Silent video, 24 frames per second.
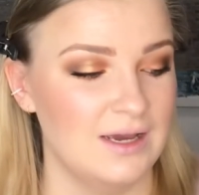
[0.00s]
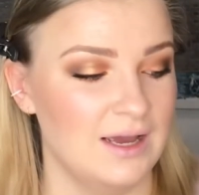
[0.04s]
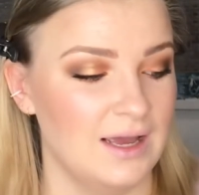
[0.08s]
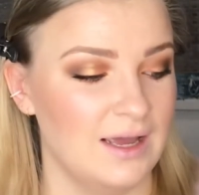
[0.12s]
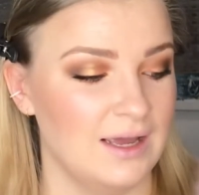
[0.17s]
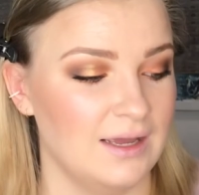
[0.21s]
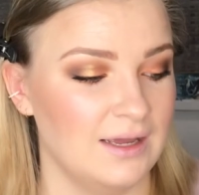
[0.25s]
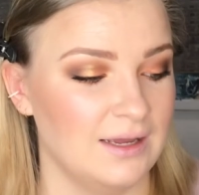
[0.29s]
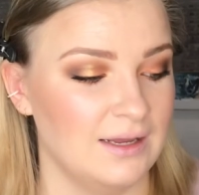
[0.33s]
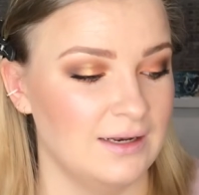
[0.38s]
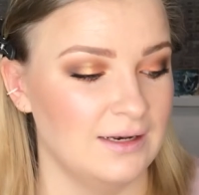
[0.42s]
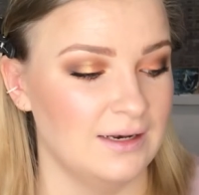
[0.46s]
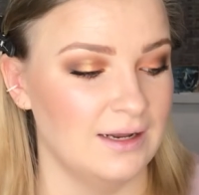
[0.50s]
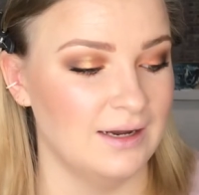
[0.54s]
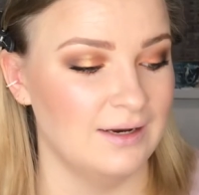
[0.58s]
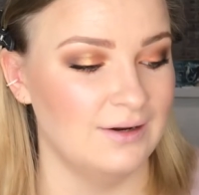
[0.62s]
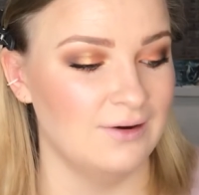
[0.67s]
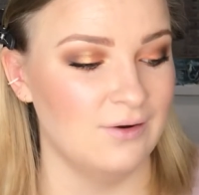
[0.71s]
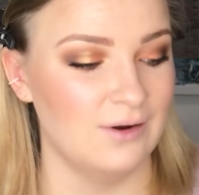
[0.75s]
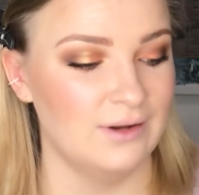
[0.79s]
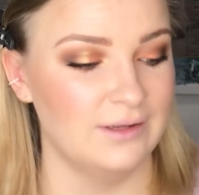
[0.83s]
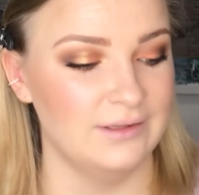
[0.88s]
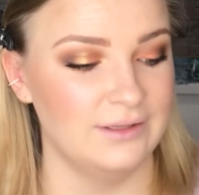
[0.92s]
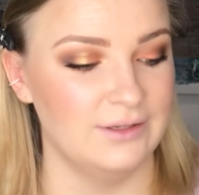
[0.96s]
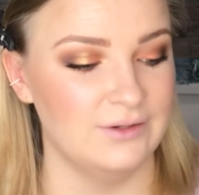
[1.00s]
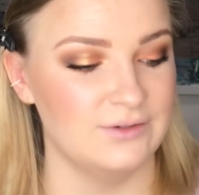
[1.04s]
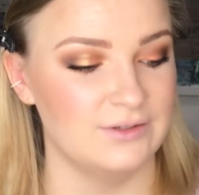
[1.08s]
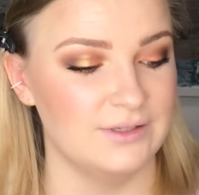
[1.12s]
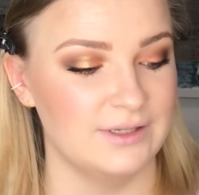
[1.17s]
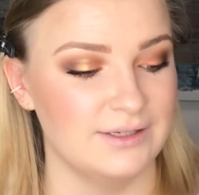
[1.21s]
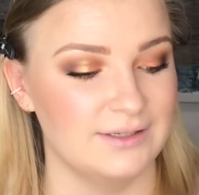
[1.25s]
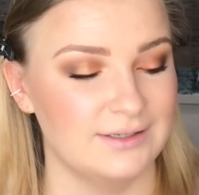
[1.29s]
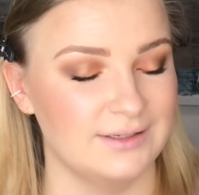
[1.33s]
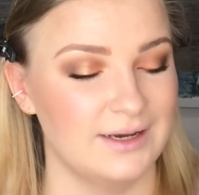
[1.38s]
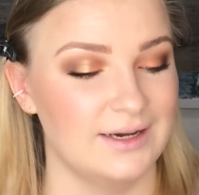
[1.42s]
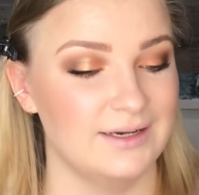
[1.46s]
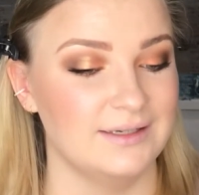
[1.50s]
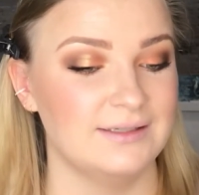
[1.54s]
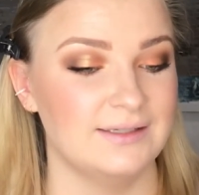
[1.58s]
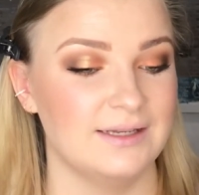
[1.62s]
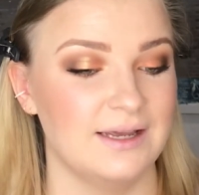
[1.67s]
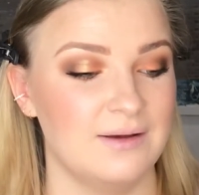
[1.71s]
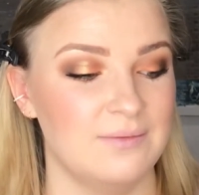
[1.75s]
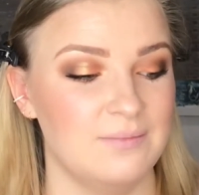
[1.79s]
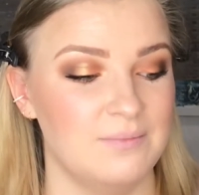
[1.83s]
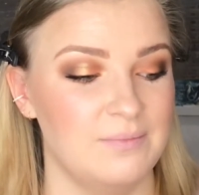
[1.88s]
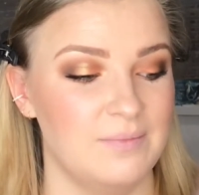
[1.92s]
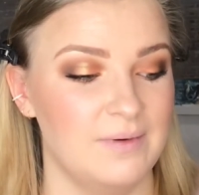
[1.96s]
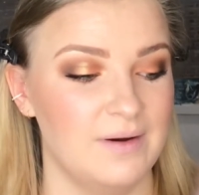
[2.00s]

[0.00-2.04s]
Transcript: And I know I used this last time,